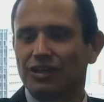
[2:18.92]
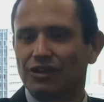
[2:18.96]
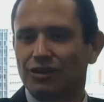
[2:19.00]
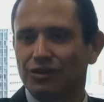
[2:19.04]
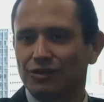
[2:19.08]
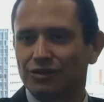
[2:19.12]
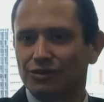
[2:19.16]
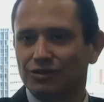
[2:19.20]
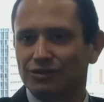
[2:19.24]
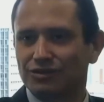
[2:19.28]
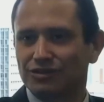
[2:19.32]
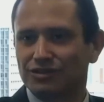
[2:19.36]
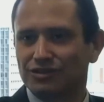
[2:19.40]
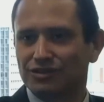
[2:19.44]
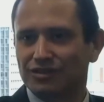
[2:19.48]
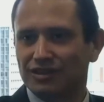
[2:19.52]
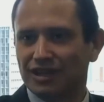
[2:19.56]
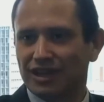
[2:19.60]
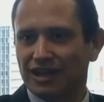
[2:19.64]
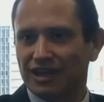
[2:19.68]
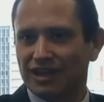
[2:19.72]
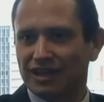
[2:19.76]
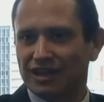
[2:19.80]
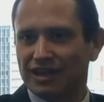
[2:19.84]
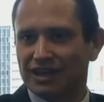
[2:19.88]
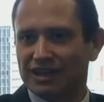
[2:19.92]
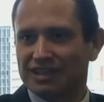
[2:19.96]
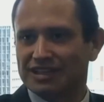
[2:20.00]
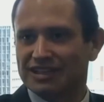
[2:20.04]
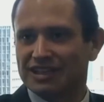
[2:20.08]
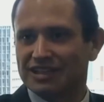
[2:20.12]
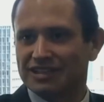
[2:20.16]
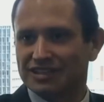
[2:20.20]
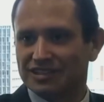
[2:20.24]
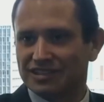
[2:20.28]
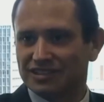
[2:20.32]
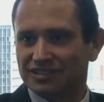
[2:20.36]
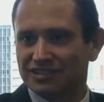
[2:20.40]
includes
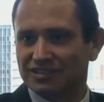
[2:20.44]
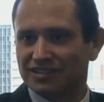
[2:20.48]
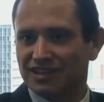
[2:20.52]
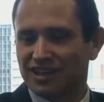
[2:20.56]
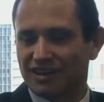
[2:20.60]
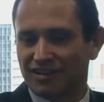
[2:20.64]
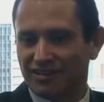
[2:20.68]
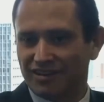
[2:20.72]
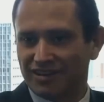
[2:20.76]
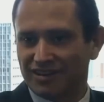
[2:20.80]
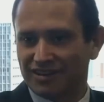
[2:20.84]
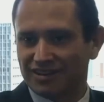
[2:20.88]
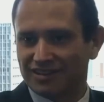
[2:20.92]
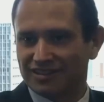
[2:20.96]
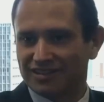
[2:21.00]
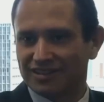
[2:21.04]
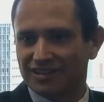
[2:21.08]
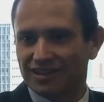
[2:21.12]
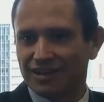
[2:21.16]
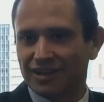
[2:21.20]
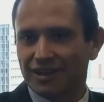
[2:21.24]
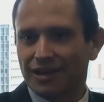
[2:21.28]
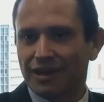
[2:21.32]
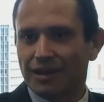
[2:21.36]
Indigenous heritage.